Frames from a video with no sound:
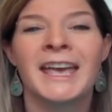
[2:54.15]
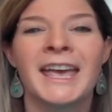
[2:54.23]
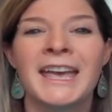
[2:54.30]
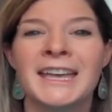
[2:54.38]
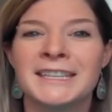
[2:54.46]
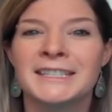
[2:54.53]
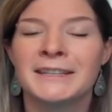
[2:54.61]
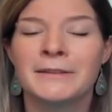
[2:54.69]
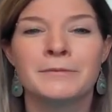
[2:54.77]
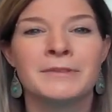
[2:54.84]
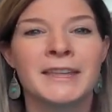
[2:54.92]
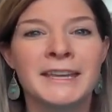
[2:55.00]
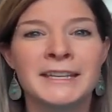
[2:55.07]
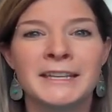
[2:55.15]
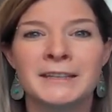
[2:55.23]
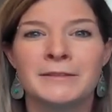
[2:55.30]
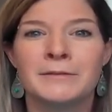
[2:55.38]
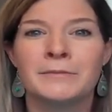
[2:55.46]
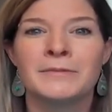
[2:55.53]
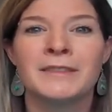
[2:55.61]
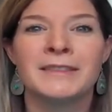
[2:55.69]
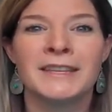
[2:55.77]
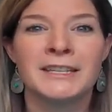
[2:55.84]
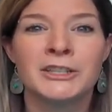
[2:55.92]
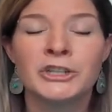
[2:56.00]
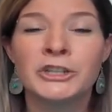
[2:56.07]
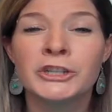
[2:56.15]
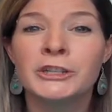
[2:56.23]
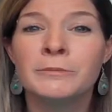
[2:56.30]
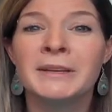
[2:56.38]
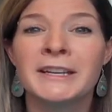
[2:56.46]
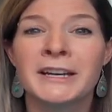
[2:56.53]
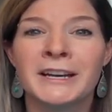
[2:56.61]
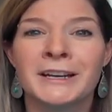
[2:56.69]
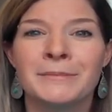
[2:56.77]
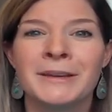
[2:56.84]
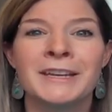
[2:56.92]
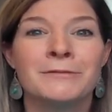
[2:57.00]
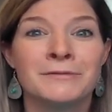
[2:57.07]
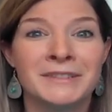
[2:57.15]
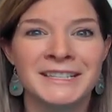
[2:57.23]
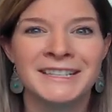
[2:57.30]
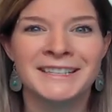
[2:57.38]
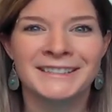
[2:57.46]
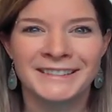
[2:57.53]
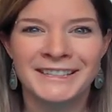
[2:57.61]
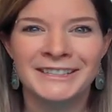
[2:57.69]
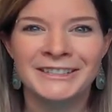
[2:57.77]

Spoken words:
and they can in turn become a reading